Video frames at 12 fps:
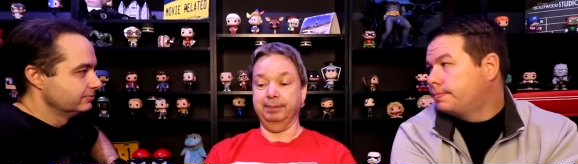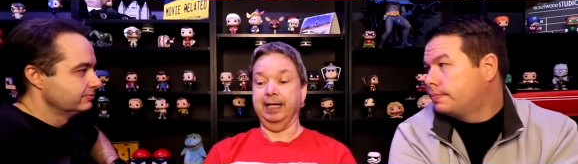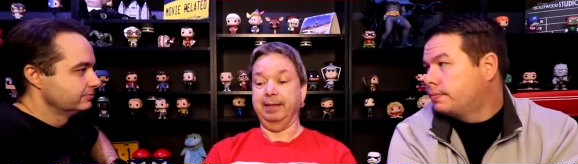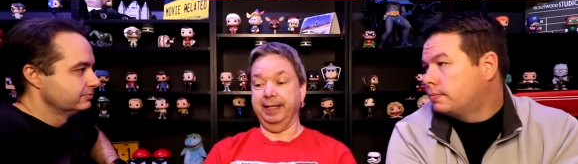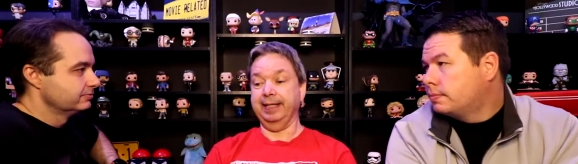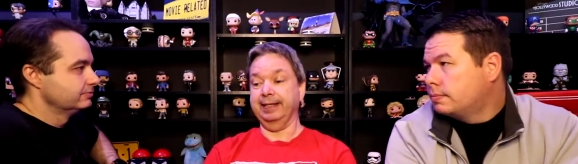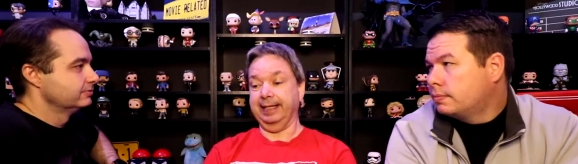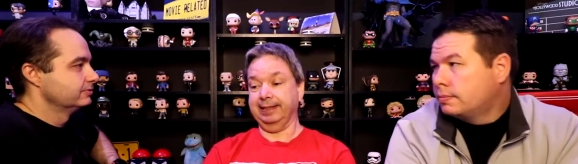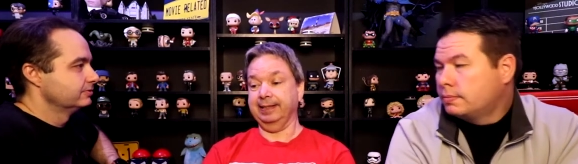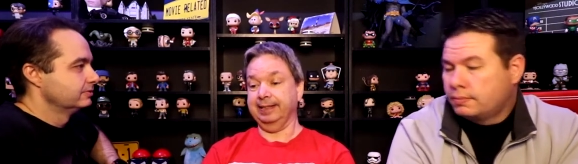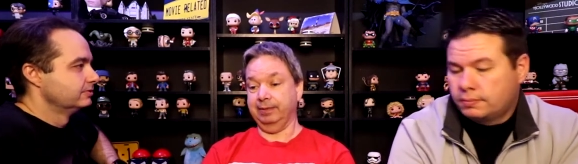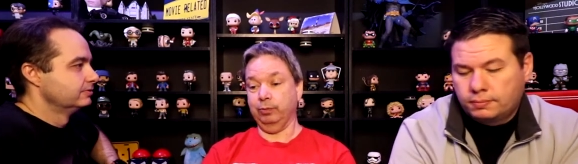Speaker 1: But I mean, like
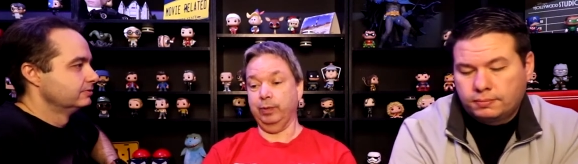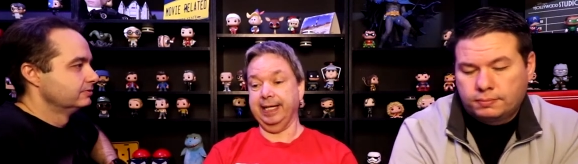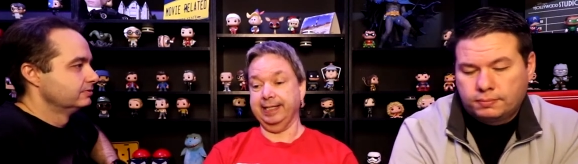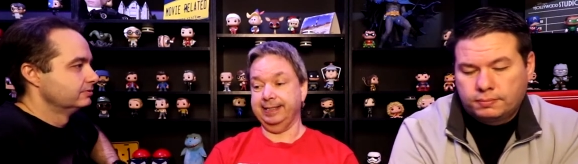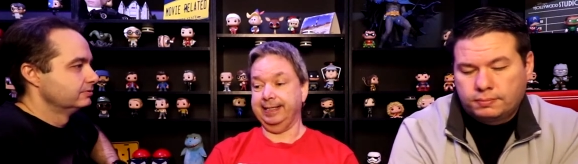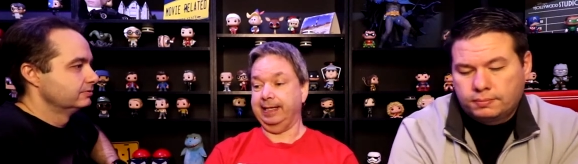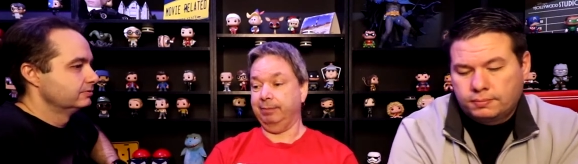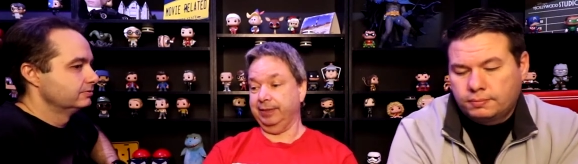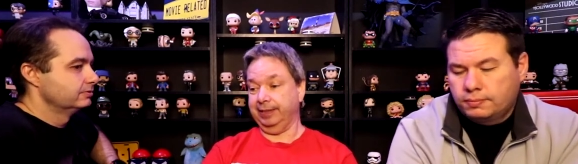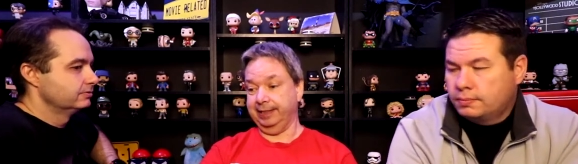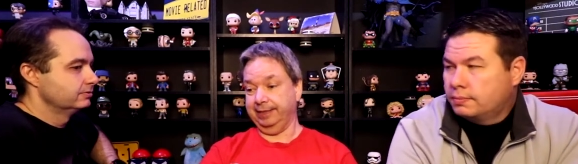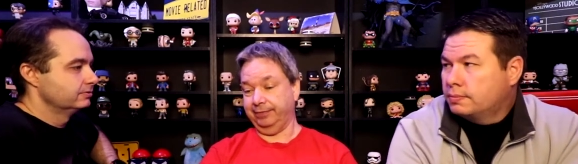this, the way it's set up with
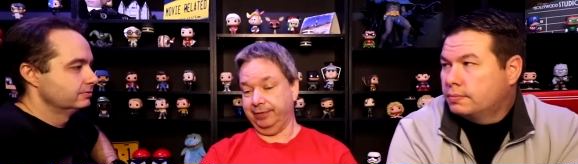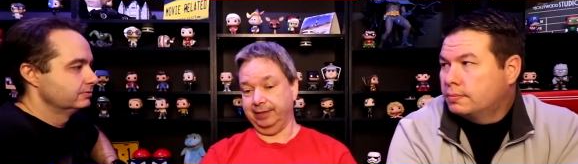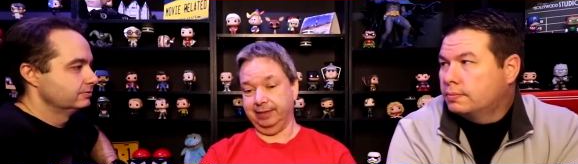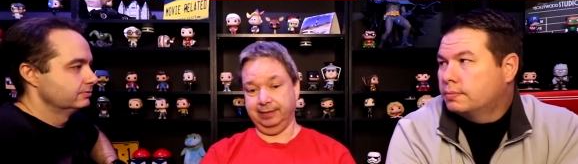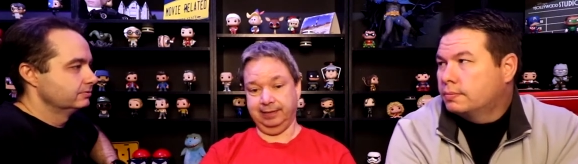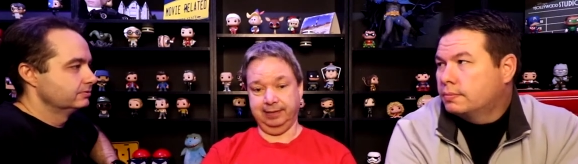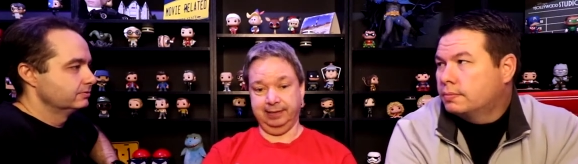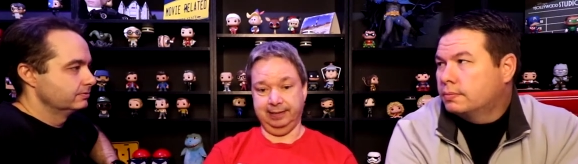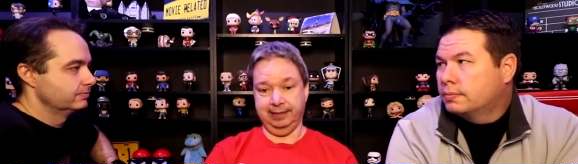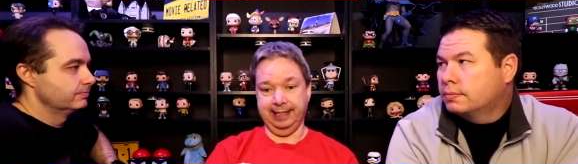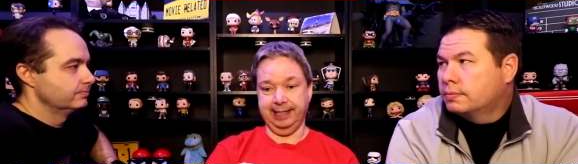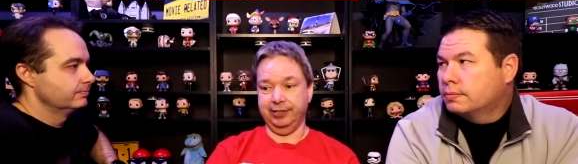a different
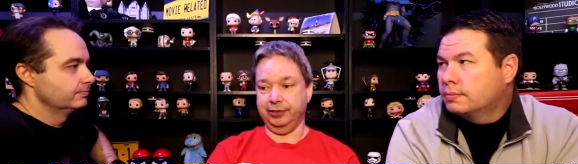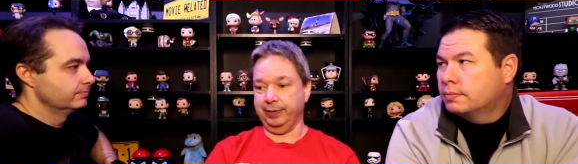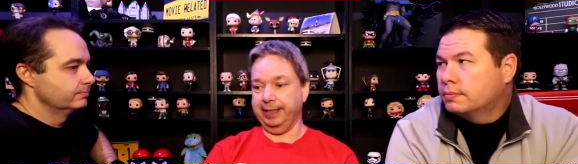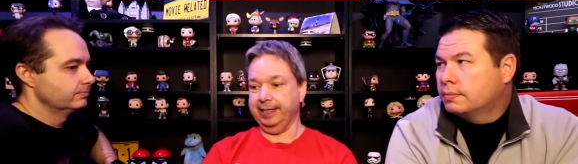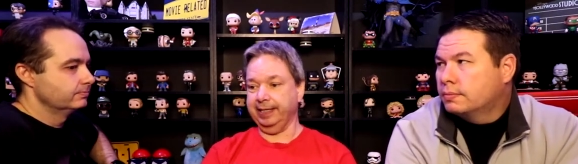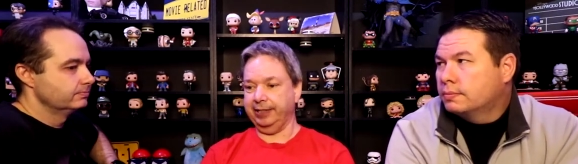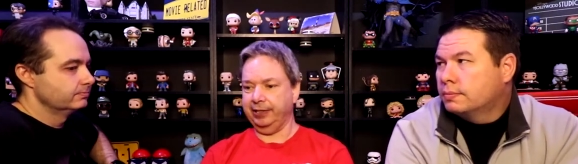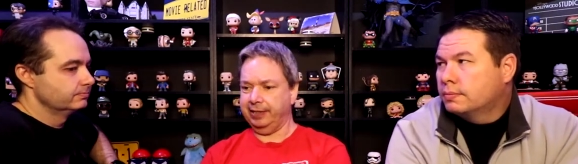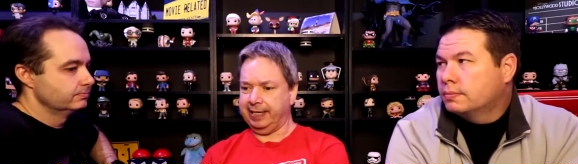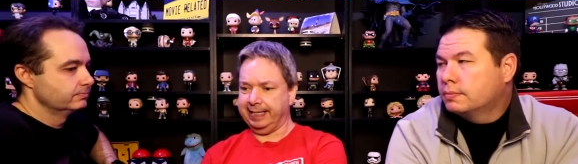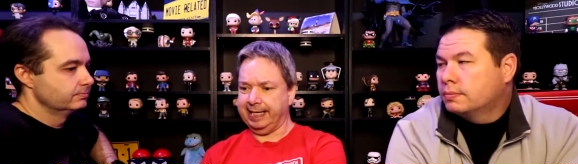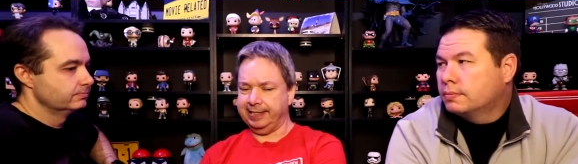intrigue and
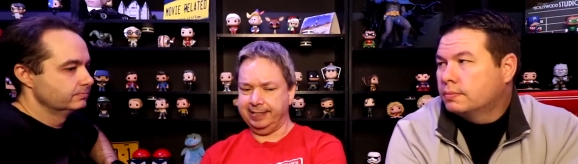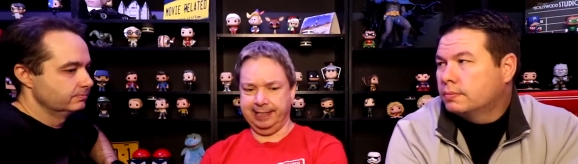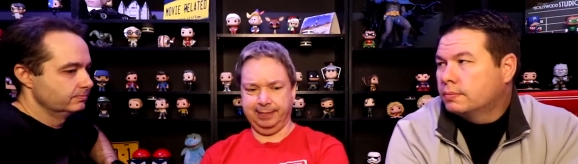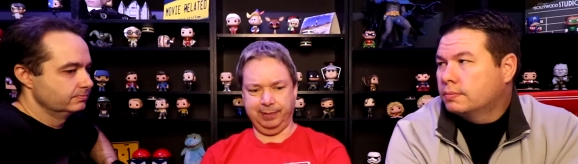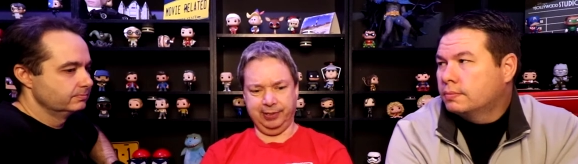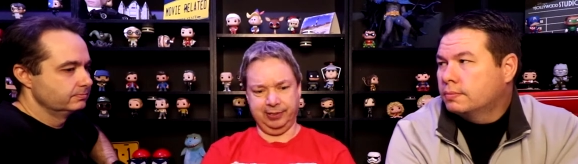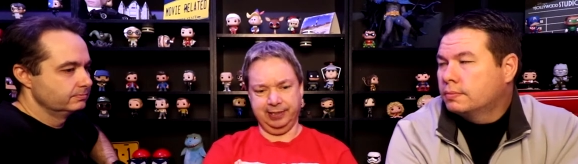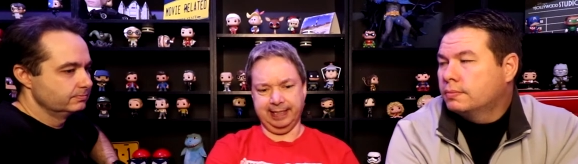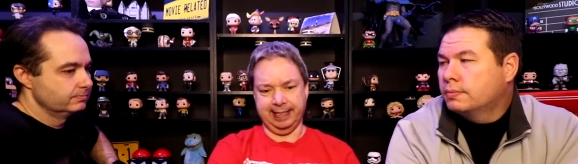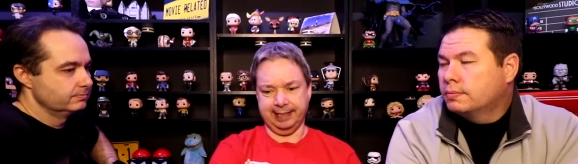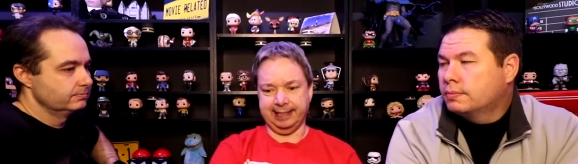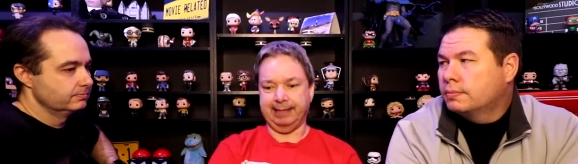against this person,
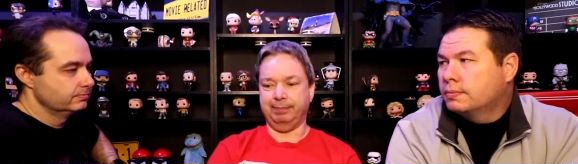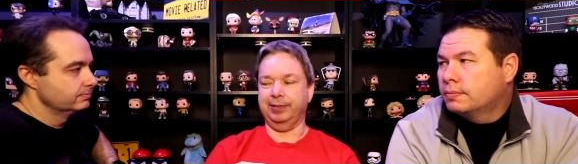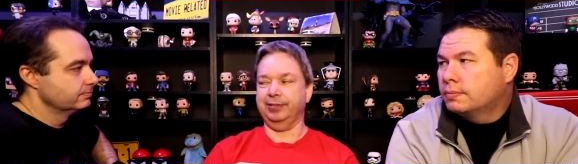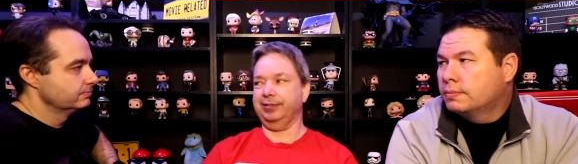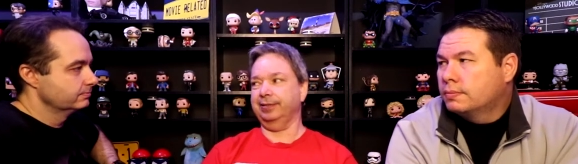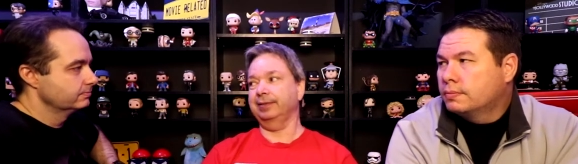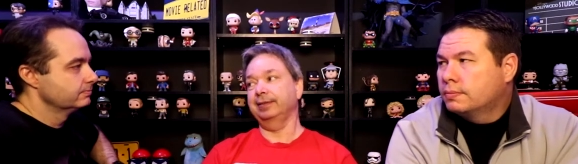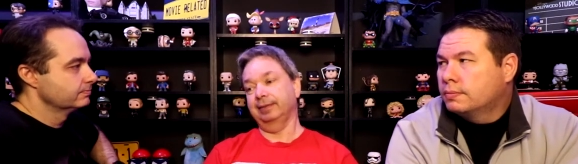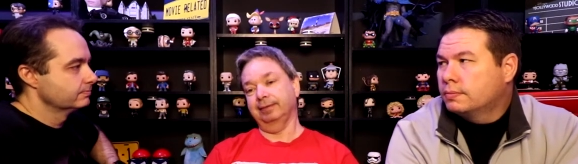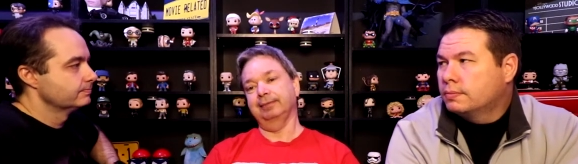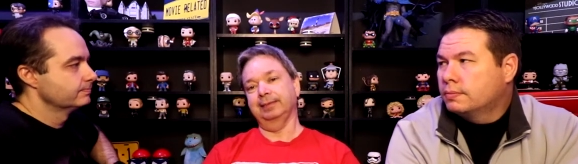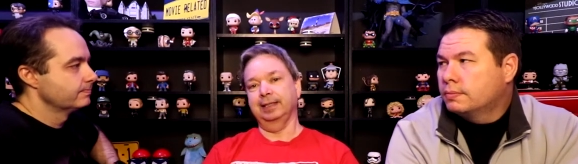against that person,
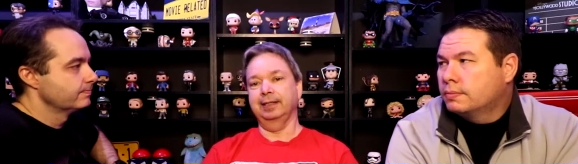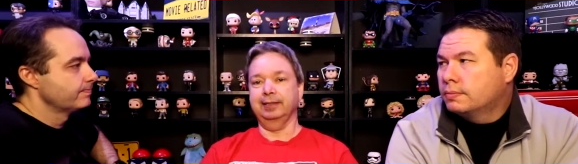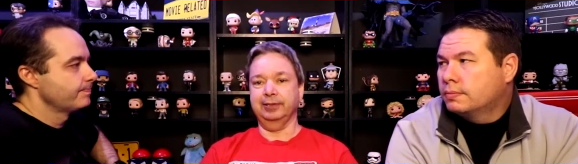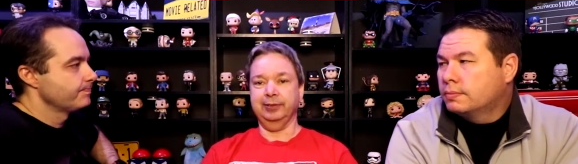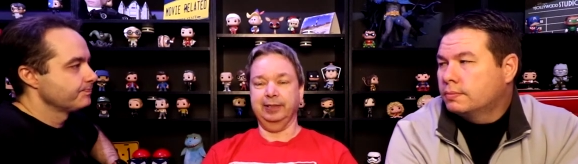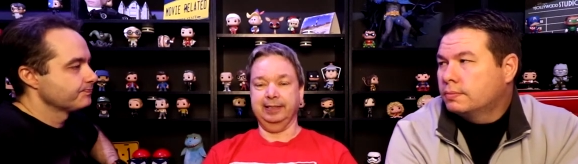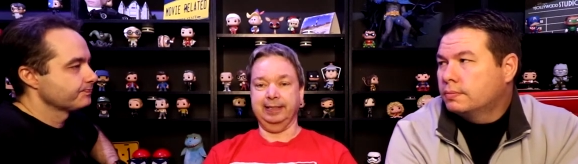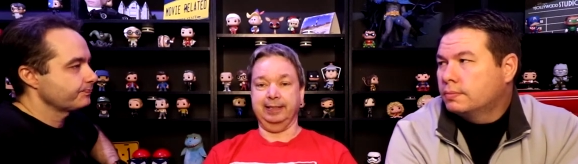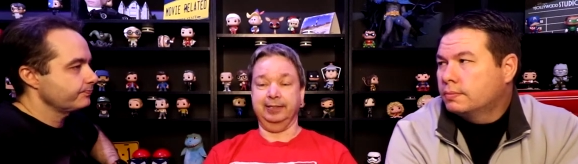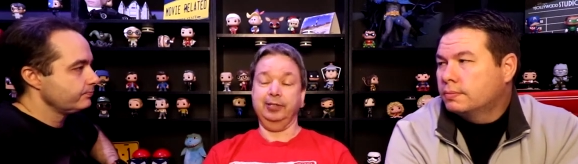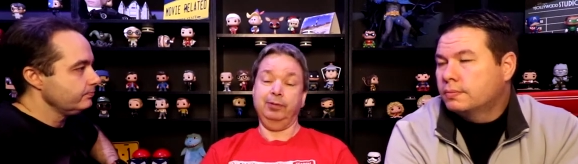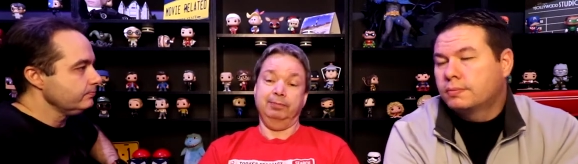sort of
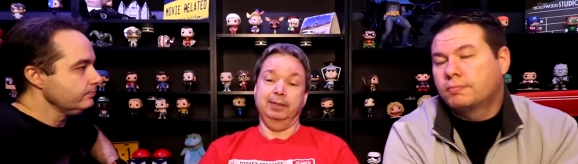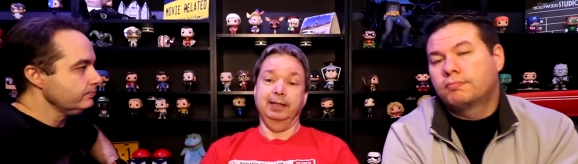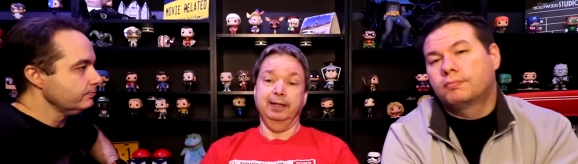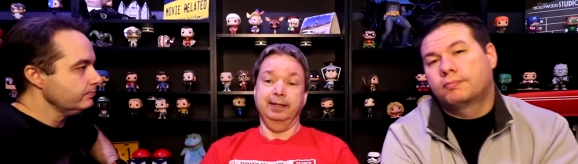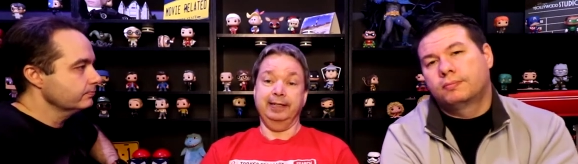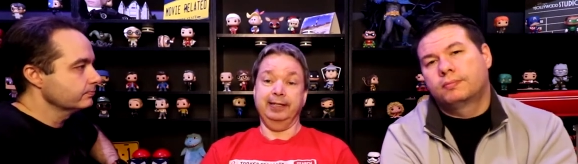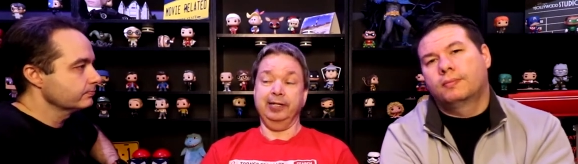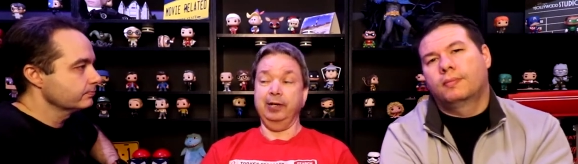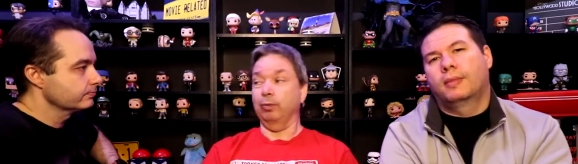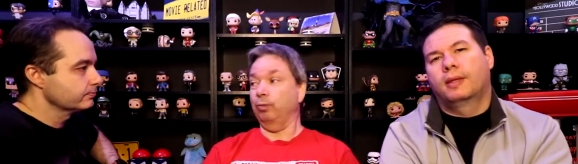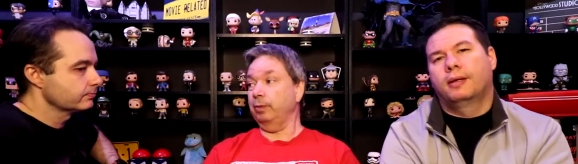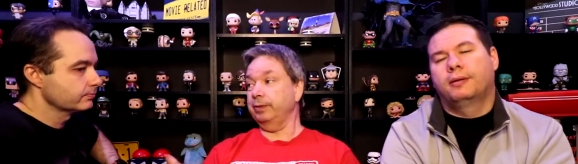stuff. So there you go.
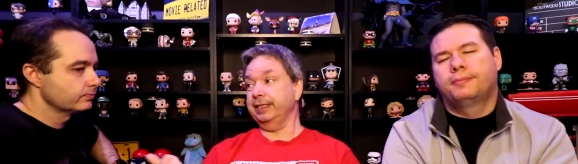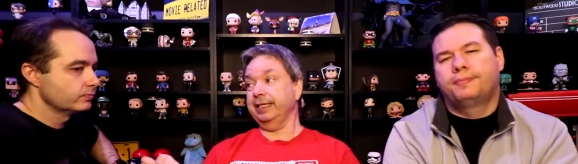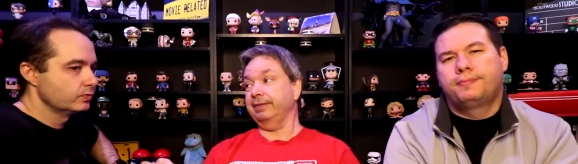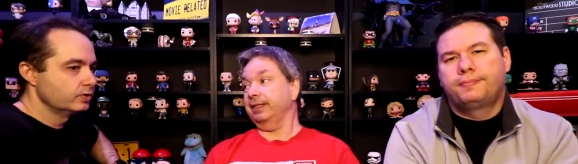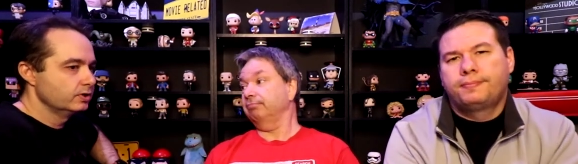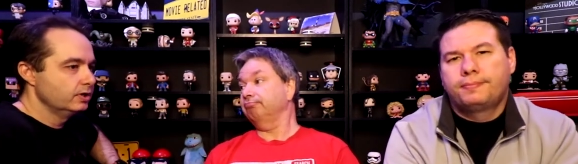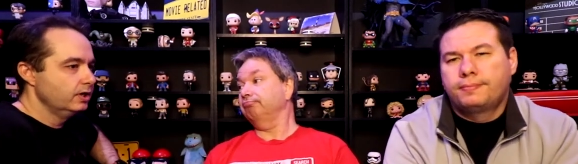What would you give it?